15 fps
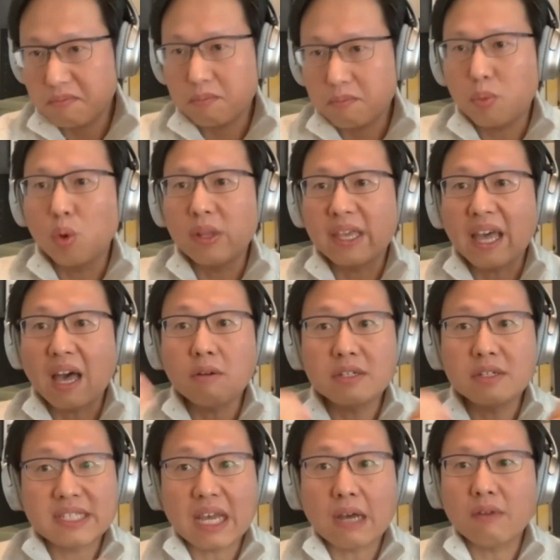pulling out the
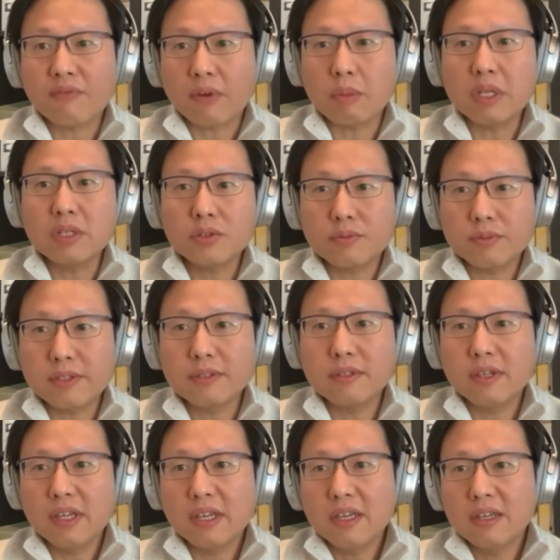sound from the instrument.
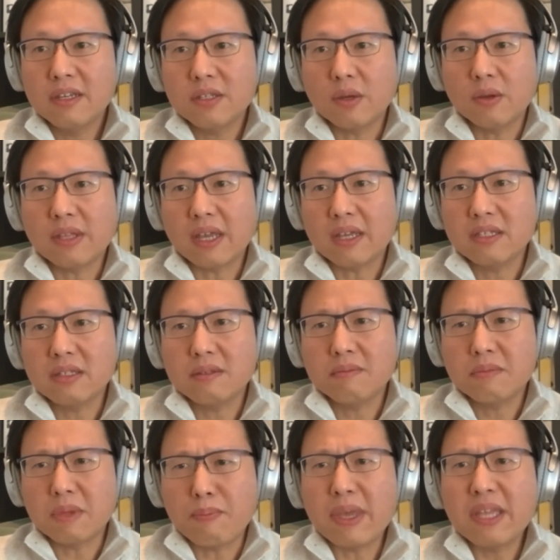So that's
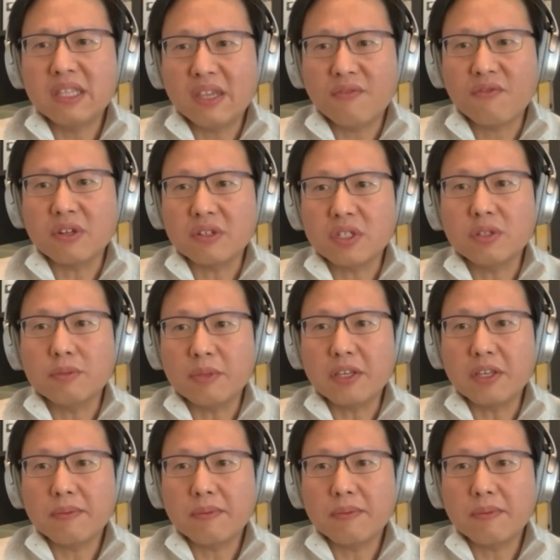the main difference to me.